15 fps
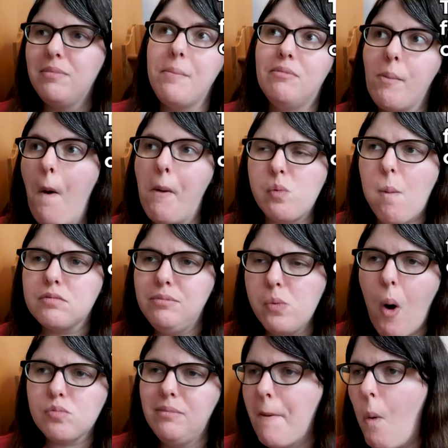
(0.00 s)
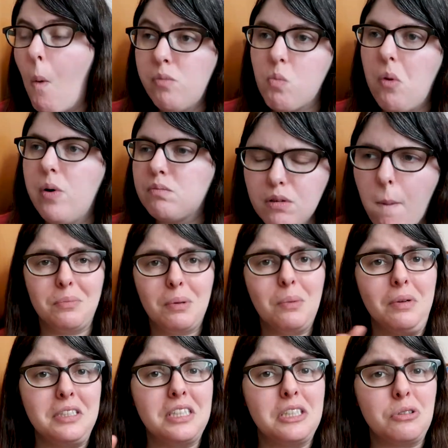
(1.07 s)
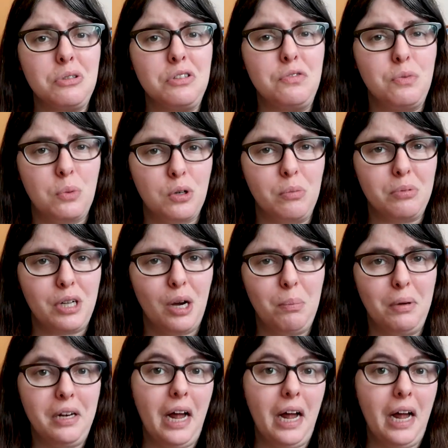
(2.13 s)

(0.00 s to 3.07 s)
Like, oh my goodness. But once it sort of warmed up,